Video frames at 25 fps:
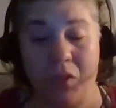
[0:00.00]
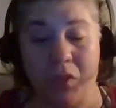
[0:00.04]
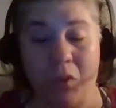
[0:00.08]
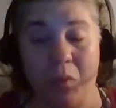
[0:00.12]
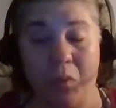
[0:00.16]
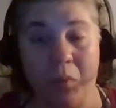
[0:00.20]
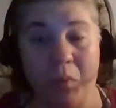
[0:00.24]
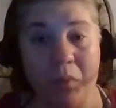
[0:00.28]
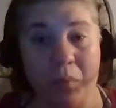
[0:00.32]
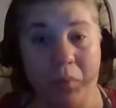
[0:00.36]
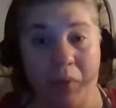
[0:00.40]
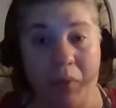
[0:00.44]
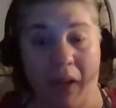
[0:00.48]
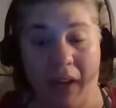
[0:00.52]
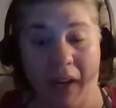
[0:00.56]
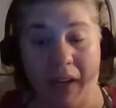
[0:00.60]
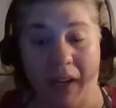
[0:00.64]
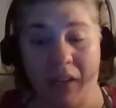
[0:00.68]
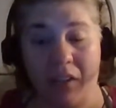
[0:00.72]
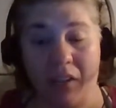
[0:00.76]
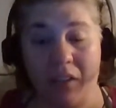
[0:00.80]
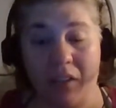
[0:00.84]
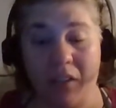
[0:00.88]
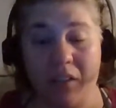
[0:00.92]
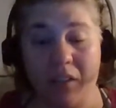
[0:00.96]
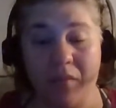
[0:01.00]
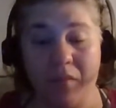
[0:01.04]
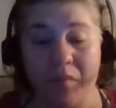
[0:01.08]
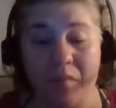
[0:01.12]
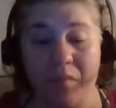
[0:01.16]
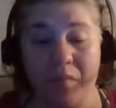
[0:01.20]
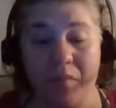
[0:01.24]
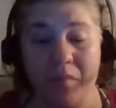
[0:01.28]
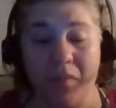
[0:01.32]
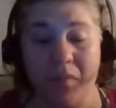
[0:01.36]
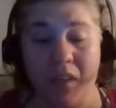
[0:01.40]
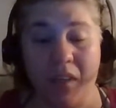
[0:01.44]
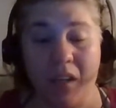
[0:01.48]
proprietor,
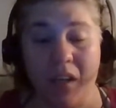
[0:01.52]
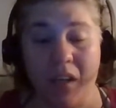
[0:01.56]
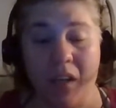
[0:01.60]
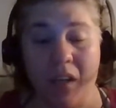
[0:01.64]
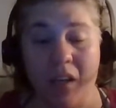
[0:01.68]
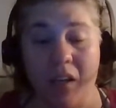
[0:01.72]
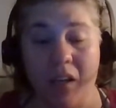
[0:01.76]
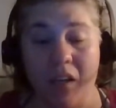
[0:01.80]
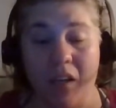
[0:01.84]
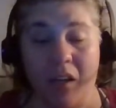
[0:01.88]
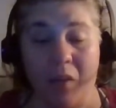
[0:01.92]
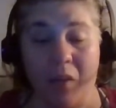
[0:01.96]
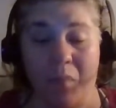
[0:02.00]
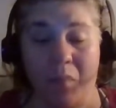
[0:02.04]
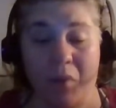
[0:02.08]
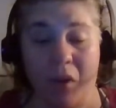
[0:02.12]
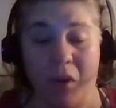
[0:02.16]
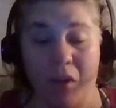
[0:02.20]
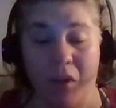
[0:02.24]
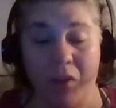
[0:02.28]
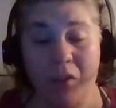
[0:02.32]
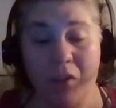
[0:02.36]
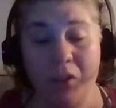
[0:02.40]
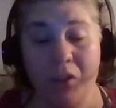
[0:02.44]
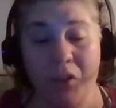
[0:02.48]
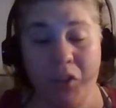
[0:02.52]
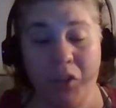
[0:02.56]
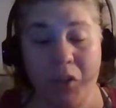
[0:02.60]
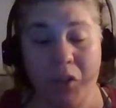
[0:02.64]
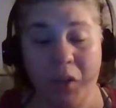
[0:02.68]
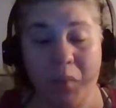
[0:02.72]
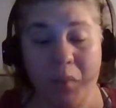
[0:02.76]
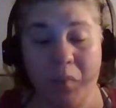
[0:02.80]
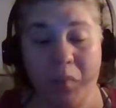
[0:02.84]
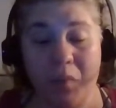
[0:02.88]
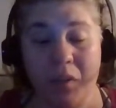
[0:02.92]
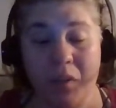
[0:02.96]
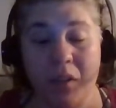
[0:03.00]
a partnership,
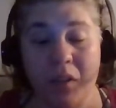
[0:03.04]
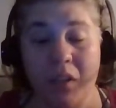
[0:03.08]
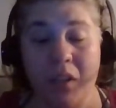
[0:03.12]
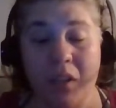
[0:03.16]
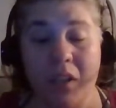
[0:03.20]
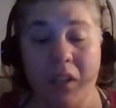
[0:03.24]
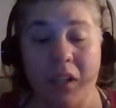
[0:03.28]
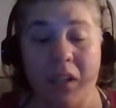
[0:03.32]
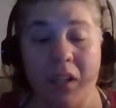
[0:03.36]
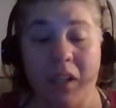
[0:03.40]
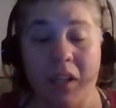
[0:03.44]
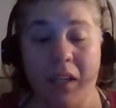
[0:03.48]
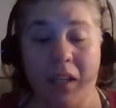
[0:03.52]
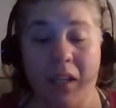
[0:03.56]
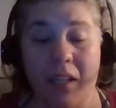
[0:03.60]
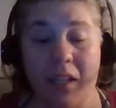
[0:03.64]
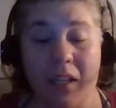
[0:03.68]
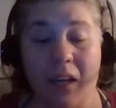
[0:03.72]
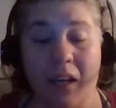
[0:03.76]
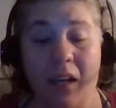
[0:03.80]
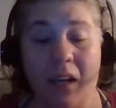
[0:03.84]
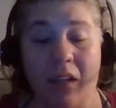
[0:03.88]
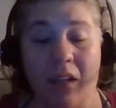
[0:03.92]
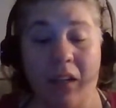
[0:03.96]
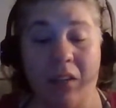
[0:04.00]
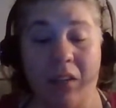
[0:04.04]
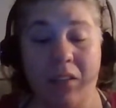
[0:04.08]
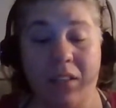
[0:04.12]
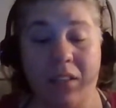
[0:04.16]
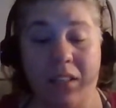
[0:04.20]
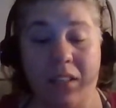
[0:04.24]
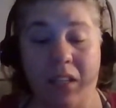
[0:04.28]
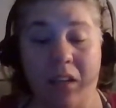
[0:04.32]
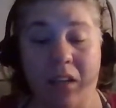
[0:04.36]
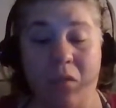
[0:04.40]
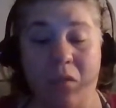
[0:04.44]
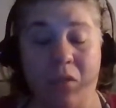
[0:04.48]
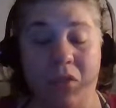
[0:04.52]
an LLC,
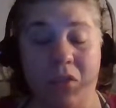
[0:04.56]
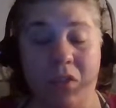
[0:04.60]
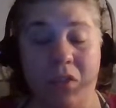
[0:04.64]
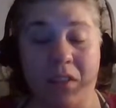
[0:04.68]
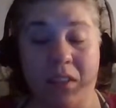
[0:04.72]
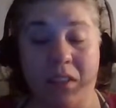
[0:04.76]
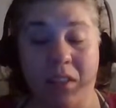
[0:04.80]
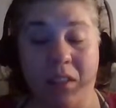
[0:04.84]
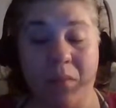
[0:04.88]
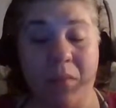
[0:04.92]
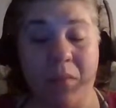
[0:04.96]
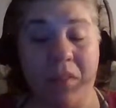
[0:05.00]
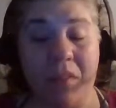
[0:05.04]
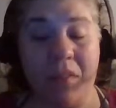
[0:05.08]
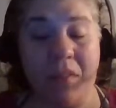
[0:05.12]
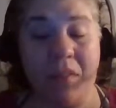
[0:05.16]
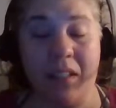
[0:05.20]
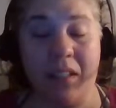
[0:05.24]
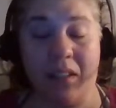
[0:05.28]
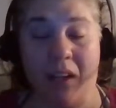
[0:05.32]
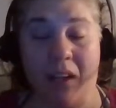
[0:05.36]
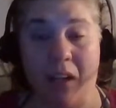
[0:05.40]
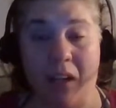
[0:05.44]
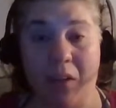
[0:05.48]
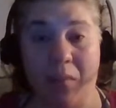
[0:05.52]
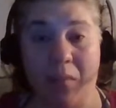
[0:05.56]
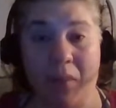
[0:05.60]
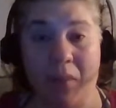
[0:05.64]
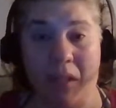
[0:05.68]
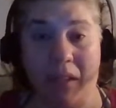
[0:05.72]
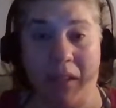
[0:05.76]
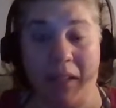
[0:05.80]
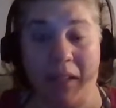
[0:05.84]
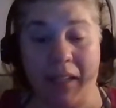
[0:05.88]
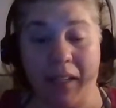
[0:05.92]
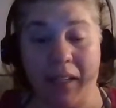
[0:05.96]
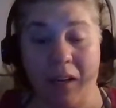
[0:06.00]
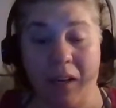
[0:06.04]
which is limited liability
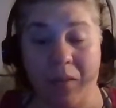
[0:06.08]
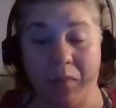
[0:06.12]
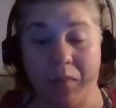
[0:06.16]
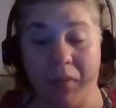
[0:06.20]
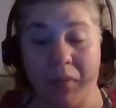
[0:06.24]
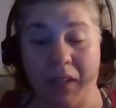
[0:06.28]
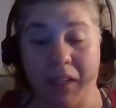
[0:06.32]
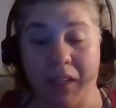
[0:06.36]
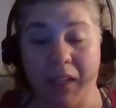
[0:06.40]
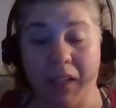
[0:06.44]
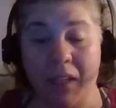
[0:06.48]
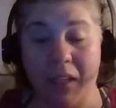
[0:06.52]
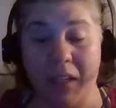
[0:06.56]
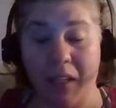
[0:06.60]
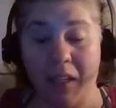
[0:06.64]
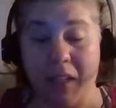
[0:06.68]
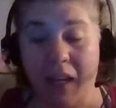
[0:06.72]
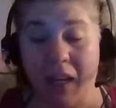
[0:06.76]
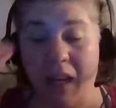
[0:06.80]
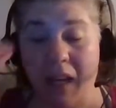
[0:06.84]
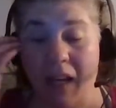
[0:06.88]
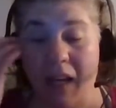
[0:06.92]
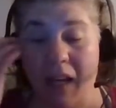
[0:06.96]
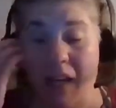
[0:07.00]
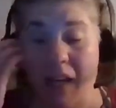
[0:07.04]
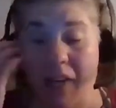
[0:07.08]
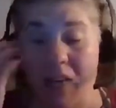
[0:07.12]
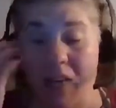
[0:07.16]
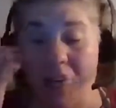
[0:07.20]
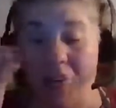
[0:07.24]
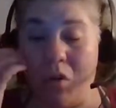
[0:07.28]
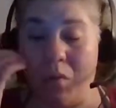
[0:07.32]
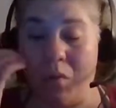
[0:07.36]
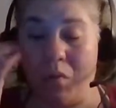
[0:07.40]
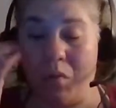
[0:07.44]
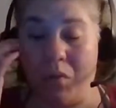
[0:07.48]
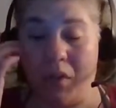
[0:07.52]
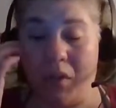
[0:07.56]
company, and
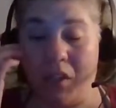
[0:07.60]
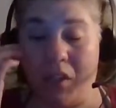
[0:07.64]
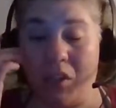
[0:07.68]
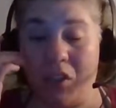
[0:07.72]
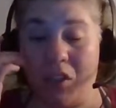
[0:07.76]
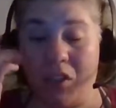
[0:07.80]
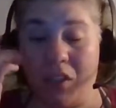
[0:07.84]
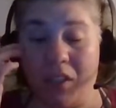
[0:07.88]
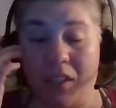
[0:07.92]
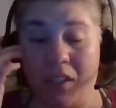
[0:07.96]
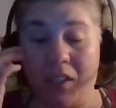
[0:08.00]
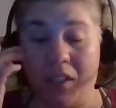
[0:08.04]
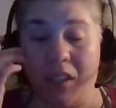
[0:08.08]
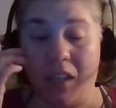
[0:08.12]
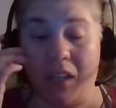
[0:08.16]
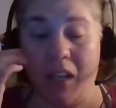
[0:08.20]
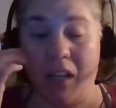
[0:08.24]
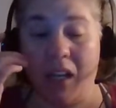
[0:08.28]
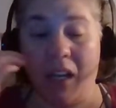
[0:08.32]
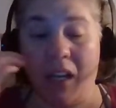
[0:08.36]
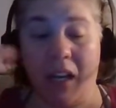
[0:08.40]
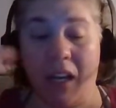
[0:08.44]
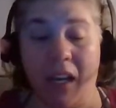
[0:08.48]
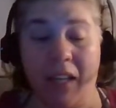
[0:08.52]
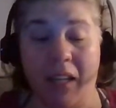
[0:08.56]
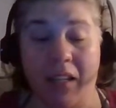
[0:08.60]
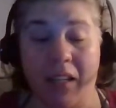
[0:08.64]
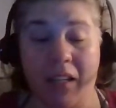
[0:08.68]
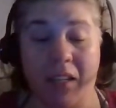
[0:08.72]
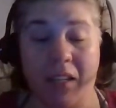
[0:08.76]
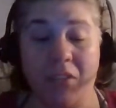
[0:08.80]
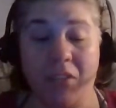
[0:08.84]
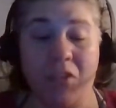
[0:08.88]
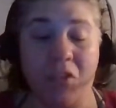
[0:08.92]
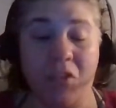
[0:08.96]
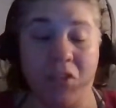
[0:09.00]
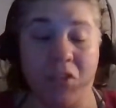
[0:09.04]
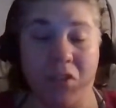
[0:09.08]
corporation. And each
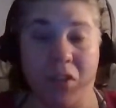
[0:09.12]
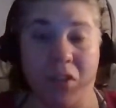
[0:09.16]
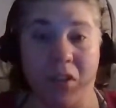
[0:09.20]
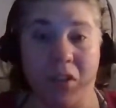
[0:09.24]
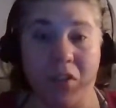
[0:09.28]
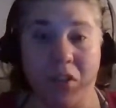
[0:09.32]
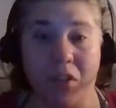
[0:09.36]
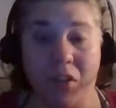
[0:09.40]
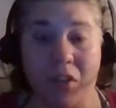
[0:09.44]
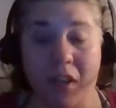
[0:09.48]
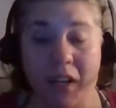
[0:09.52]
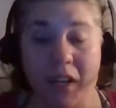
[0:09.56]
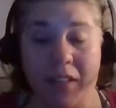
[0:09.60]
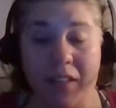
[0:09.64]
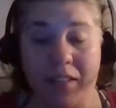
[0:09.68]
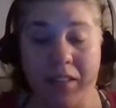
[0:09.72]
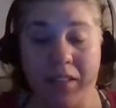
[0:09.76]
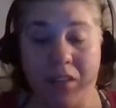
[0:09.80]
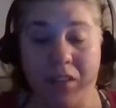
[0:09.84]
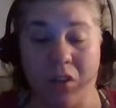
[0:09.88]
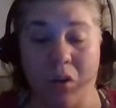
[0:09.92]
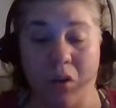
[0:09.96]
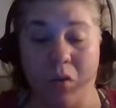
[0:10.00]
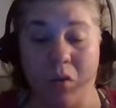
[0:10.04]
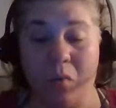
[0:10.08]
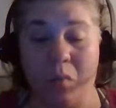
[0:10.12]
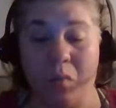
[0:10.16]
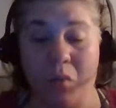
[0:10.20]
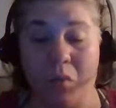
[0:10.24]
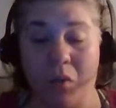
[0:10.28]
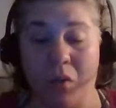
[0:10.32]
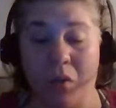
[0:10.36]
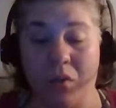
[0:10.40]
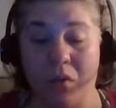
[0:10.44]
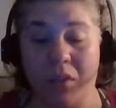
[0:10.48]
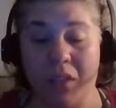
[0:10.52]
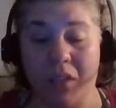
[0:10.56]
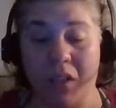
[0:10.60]
structure has its own pros
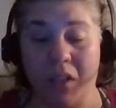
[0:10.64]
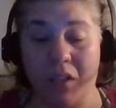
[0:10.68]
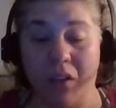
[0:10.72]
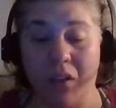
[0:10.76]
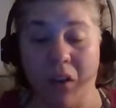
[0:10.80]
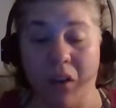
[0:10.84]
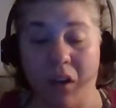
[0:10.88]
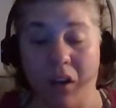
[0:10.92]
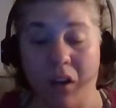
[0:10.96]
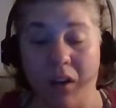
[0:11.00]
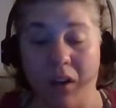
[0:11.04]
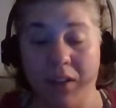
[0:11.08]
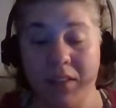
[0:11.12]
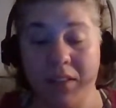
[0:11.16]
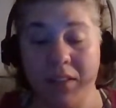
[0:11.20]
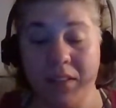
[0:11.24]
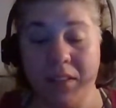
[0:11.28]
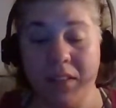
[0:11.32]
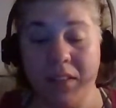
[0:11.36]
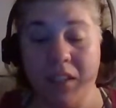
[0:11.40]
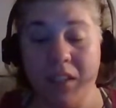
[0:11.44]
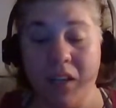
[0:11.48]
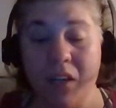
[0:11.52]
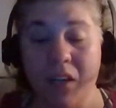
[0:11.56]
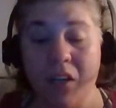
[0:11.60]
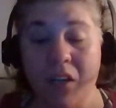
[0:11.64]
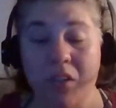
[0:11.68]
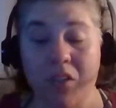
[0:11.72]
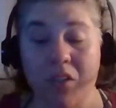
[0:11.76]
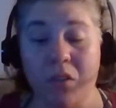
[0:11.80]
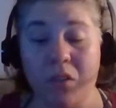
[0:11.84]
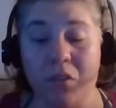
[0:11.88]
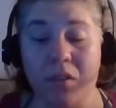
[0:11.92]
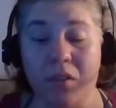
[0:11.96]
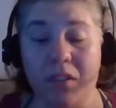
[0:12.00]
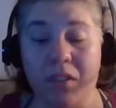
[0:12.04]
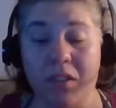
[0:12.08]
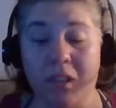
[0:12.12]
and cons. So it's
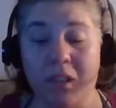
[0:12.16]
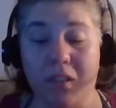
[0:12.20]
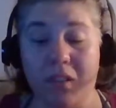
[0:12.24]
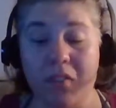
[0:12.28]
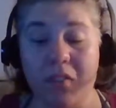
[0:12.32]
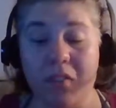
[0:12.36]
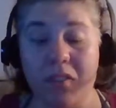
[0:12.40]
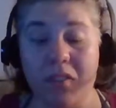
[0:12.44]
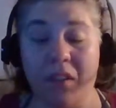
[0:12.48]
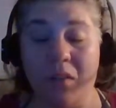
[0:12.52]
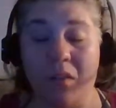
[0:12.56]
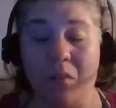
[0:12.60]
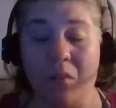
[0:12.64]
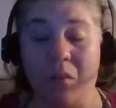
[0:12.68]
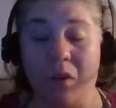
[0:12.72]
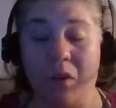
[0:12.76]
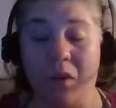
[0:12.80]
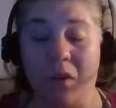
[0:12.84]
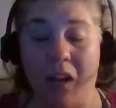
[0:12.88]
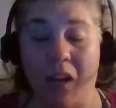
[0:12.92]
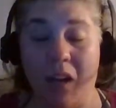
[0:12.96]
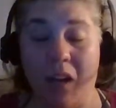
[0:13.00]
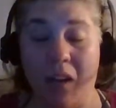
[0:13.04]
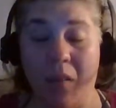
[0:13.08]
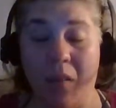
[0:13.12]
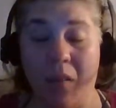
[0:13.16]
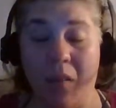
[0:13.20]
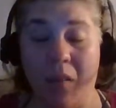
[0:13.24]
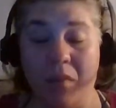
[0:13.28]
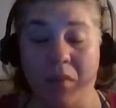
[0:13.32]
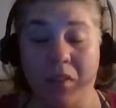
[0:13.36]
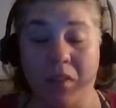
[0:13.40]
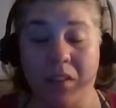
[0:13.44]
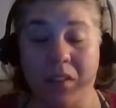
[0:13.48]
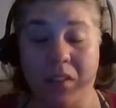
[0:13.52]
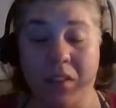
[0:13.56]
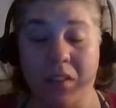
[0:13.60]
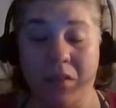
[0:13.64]
definitely
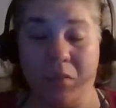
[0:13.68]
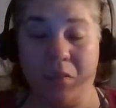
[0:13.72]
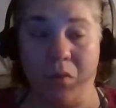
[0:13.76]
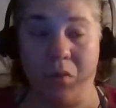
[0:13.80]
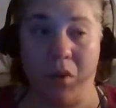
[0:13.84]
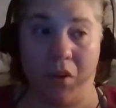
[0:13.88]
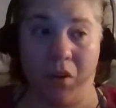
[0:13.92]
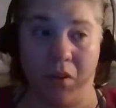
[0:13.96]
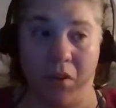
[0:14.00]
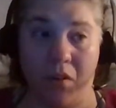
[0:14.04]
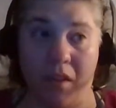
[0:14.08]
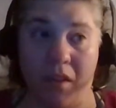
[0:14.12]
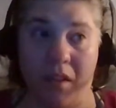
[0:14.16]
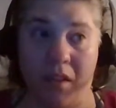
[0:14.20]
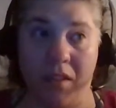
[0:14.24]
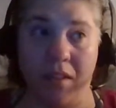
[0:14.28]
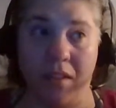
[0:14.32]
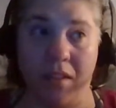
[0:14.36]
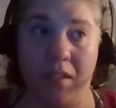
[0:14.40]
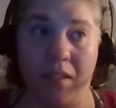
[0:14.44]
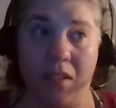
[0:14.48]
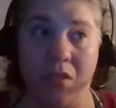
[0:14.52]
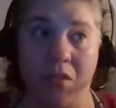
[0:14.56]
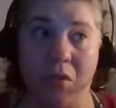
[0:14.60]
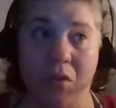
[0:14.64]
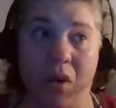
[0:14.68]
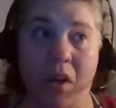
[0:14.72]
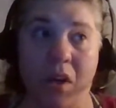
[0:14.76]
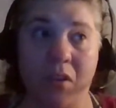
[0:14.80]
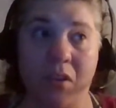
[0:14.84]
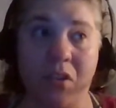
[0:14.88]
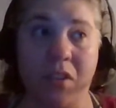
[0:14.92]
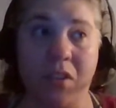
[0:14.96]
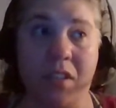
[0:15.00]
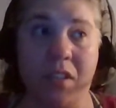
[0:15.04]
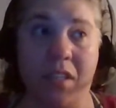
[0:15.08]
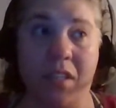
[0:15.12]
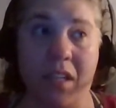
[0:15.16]
worth it to
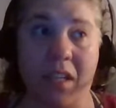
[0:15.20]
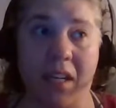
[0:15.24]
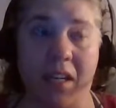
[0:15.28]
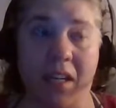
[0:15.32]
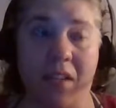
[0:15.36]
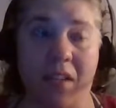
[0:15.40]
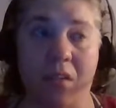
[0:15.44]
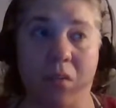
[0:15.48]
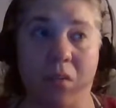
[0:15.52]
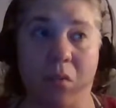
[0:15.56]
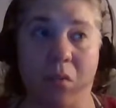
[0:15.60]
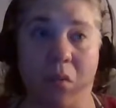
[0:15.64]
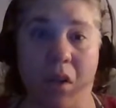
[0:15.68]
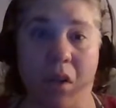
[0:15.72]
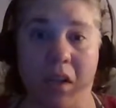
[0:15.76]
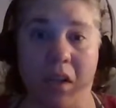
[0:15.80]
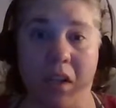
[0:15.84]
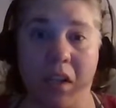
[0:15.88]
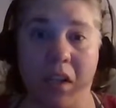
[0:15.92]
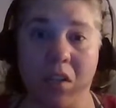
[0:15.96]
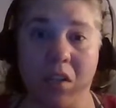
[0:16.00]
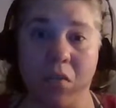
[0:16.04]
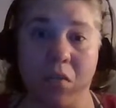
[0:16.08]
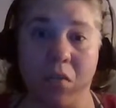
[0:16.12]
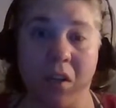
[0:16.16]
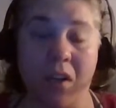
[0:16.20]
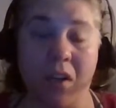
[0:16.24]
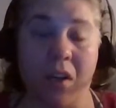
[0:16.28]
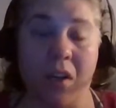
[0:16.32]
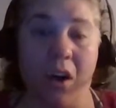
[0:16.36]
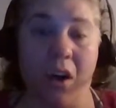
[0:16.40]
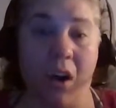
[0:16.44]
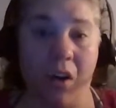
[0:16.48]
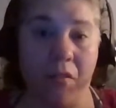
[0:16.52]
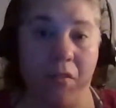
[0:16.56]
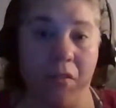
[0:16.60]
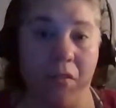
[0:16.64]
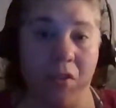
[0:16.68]
understand what each one
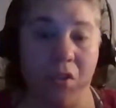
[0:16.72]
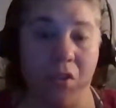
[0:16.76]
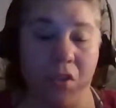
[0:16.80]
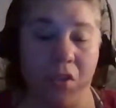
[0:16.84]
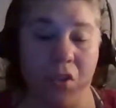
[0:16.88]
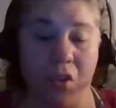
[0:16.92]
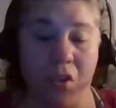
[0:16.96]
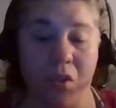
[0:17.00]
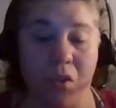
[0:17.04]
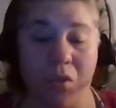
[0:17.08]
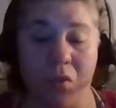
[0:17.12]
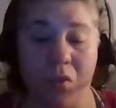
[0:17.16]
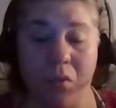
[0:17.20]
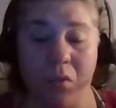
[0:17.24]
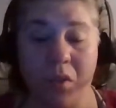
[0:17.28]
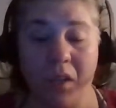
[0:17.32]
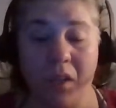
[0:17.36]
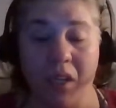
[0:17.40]
offers you.